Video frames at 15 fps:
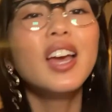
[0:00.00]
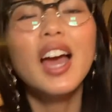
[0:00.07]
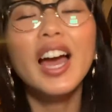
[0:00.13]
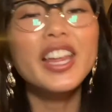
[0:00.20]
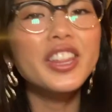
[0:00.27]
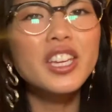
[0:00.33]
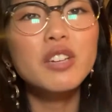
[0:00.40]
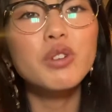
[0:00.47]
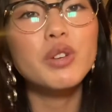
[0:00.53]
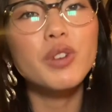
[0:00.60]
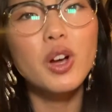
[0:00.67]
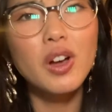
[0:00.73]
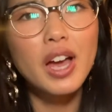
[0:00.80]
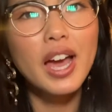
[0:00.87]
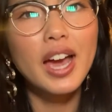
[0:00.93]
I think we've
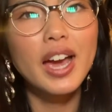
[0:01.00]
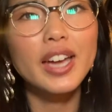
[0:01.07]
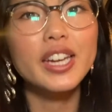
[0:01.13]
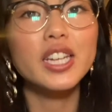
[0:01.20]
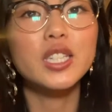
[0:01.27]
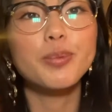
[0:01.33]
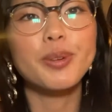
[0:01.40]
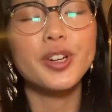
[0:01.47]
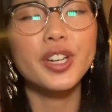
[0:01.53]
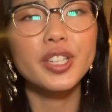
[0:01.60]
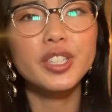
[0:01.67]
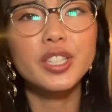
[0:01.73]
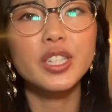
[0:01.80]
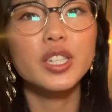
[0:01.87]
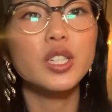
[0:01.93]
all had
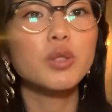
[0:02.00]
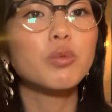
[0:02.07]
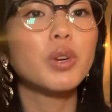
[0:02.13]
experiences